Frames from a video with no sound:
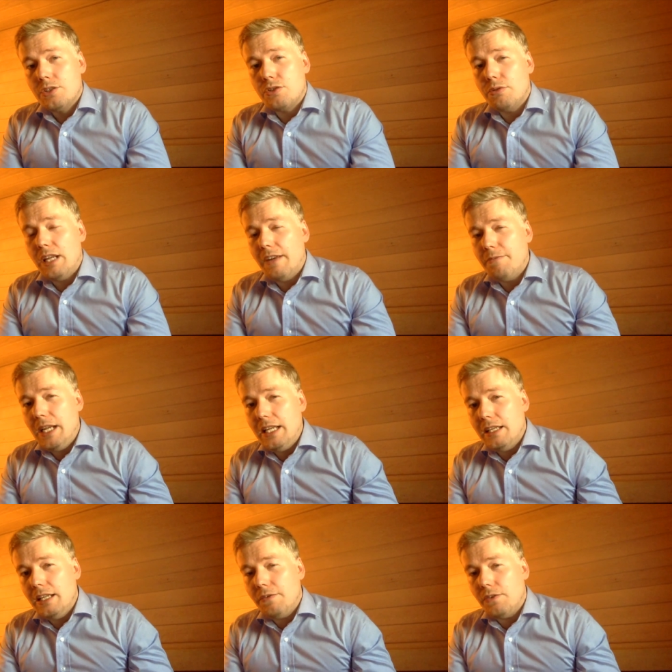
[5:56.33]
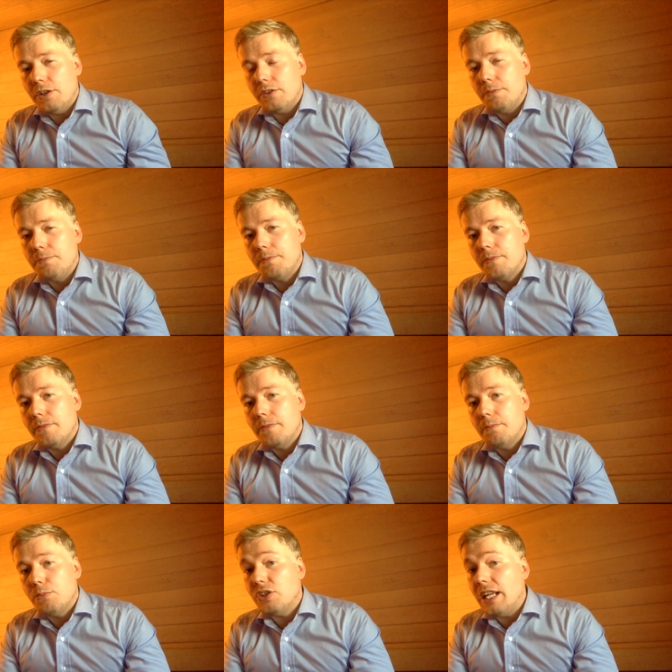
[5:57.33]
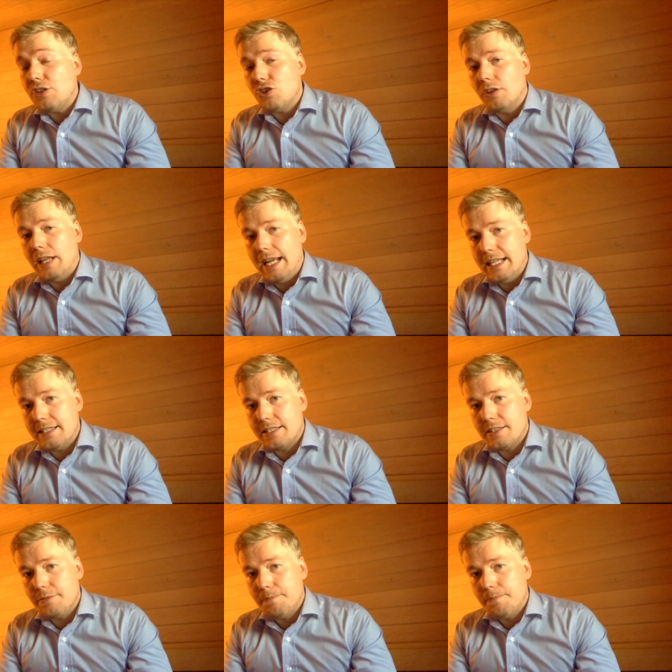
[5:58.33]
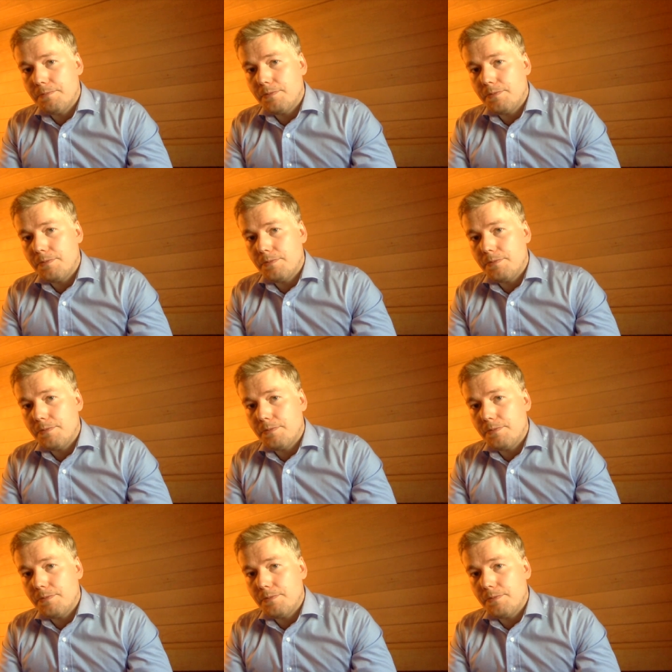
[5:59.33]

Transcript: So they have many different potential hats,